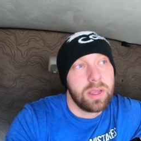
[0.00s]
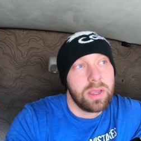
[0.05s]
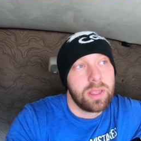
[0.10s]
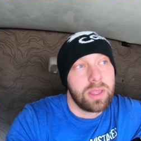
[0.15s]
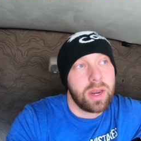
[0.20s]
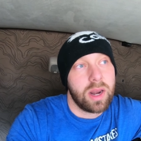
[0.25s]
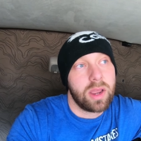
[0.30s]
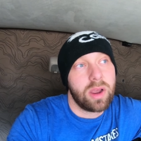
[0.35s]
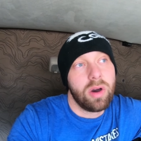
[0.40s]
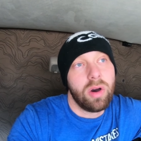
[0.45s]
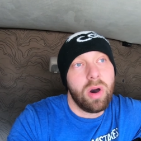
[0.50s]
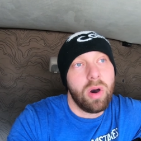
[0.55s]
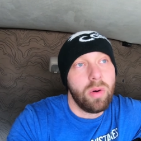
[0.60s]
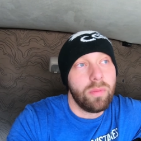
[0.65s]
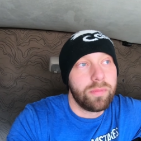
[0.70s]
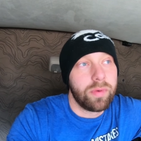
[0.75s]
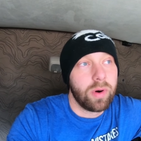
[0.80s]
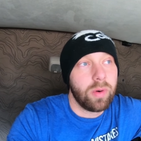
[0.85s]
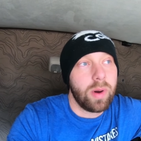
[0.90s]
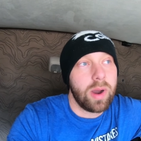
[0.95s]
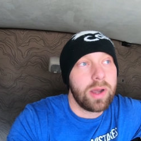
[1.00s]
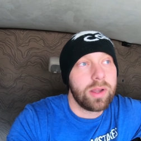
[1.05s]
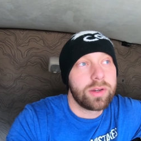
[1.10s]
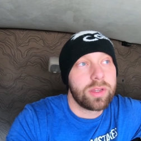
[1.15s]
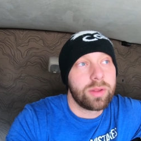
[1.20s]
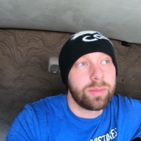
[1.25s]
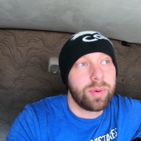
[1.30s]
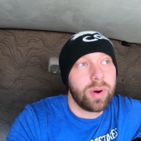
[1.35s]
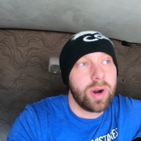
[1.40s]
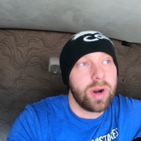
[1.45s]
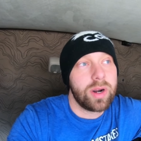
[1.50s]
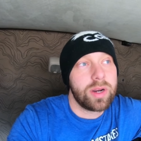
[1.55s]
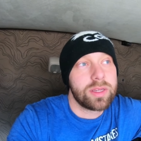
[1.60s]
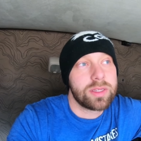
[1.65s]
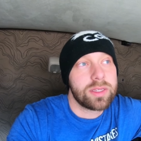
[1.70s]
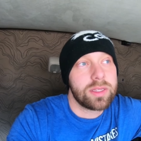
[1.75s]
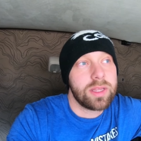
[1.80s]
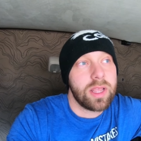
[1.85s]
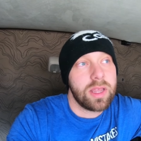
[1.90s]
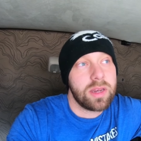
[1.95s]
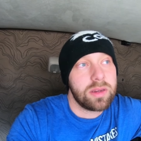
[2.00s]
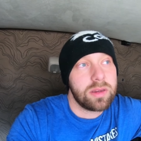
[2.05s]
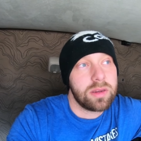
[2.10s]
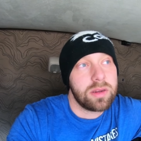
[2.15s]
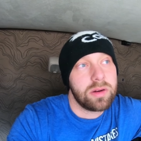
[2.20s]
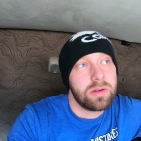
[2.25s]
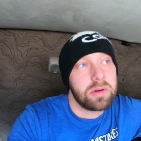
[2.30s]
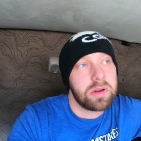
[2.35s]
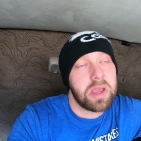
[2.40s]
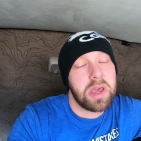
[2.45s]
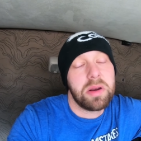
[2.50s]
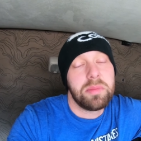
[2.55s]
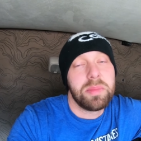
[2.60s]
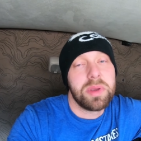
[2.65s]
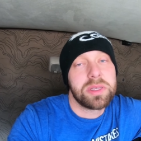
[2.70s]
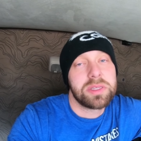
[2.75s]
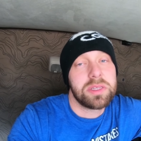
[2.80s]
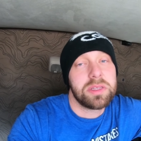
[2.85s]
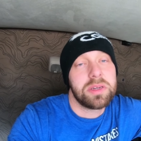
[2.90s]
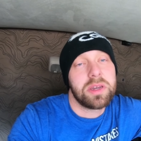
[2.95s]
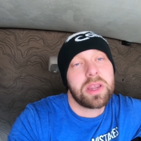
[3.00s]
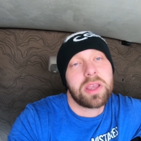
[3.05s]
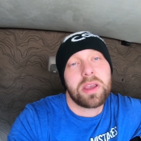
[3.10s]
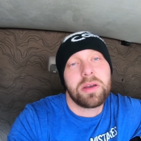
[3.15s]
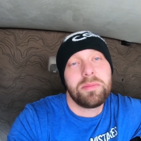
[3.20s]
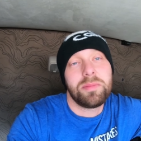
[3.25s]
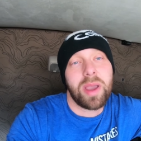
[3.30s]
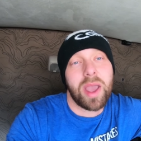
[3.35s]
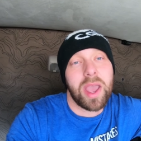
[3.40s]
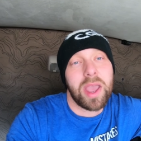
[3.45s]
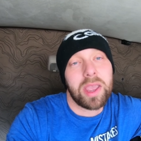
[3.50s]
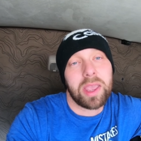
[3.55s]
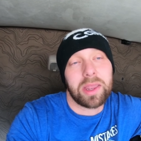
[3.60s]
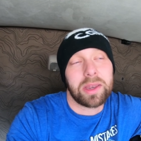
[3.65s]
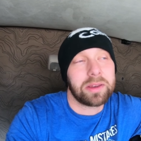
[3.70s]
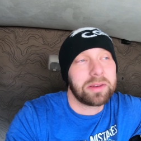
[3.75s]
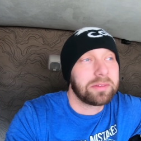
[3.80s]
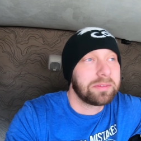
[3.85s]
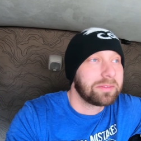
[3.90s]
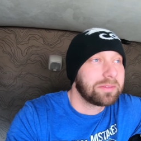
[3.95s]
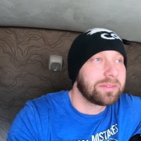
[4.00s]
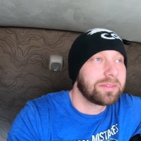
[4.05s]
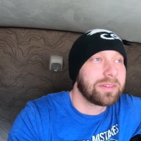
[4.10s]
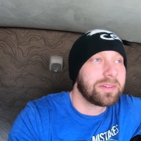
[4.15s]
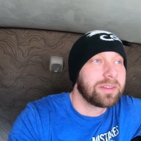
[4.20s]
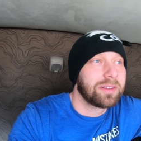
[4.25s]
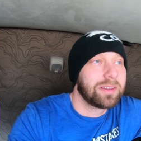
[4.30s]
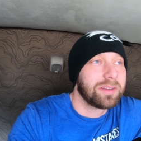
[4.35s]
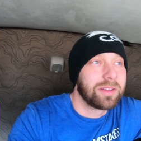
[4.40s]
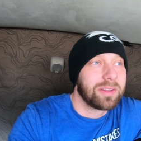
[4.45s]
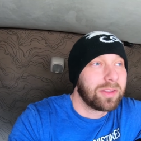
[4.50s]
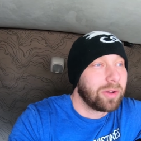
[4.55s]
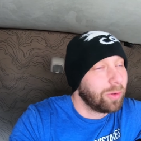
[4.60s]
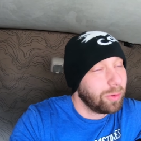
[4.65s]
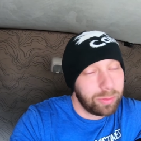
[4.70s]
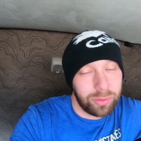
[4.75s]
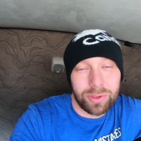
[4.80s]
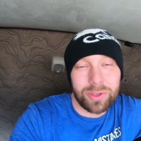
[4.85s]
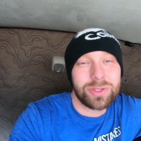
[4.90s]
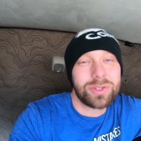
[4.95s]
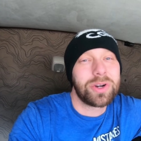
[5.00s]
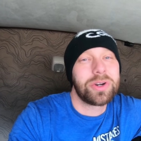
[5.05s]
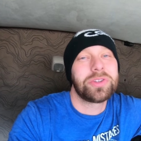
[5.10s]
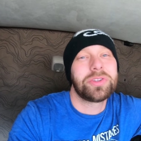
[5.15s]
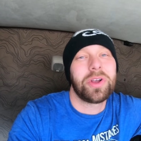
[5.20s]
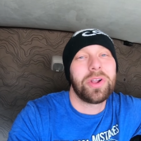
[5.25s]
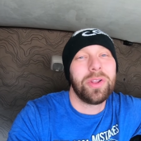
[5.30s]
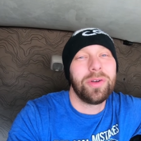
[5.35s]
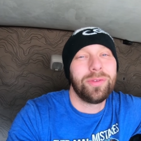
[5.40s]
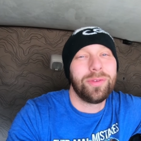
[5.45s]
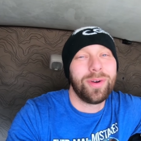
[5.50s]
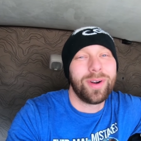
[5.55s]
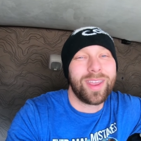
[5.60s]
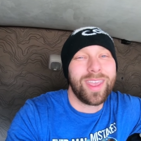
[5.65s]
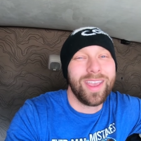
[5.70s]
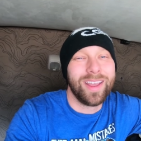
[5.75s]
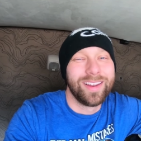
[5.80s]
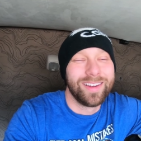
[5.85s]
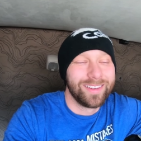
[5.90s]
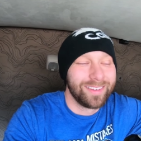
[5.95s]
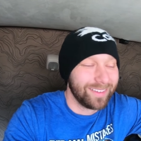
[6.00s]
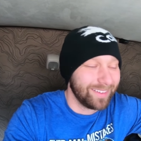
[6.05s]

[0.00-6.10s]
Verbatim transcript: And then I go home for a while into the prairies, and then, you know, I kind of miss it, and I come back, and the whole thing starts all over again.